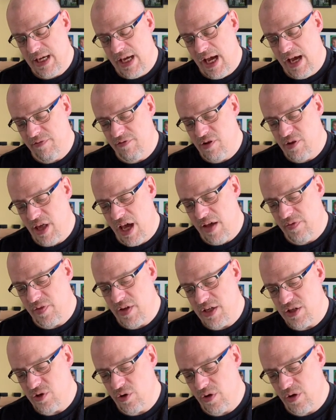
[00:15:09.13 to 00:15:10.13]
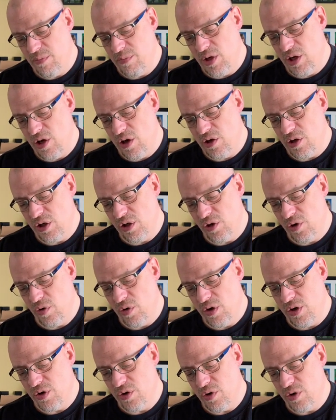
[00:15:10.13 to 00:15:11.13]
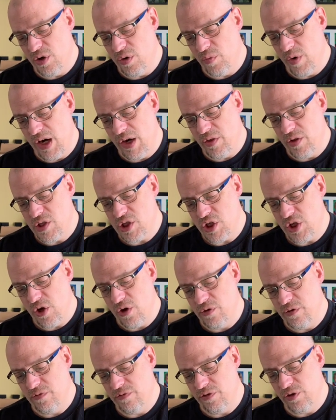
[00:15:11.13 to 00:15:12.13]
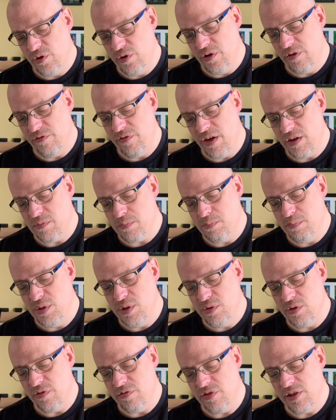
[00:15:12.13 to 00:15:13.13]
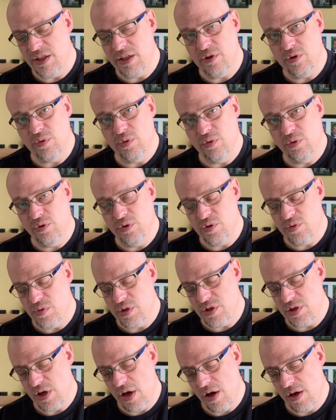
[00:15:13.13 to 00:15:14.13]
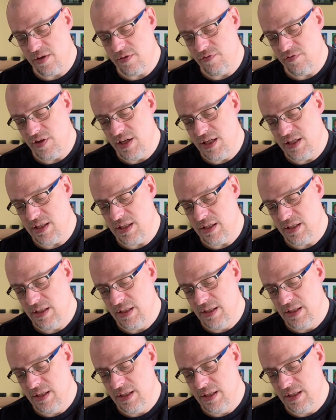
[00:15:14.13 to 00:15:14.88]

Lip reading: After that, they took him along a corridor where the stone floor felt beautifully cool to his hot feet,